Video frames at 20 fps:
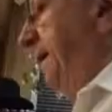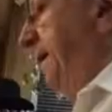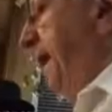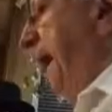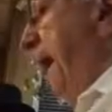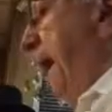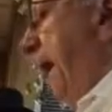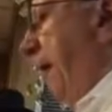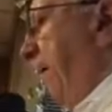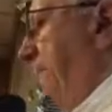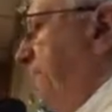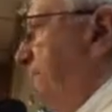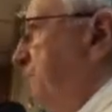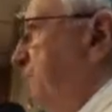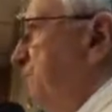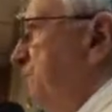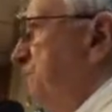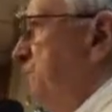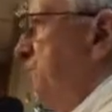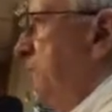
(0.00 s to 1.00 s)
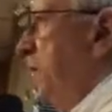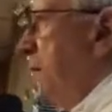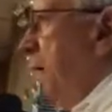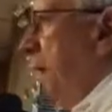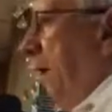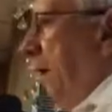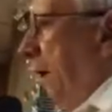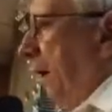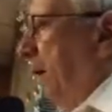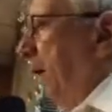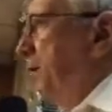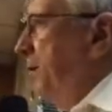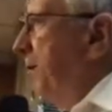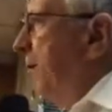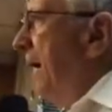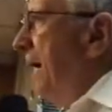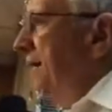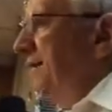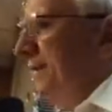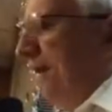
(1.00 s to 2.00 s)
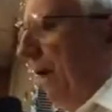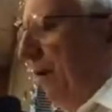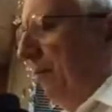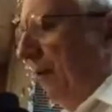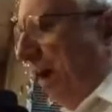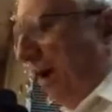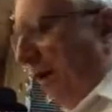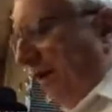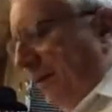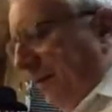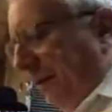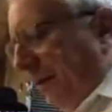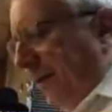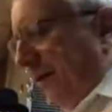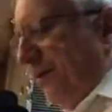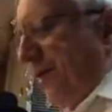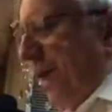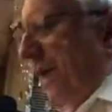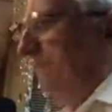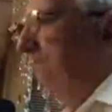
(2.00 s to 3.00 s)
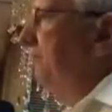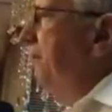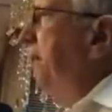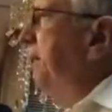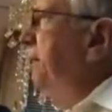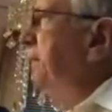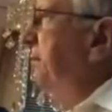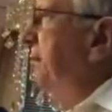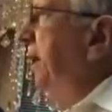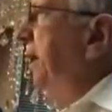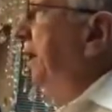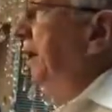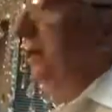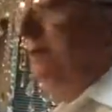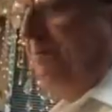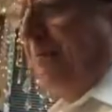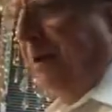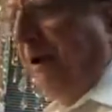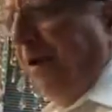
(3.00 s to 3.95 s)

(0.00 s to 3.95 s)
Now, you might say, well, here's a fundamentalist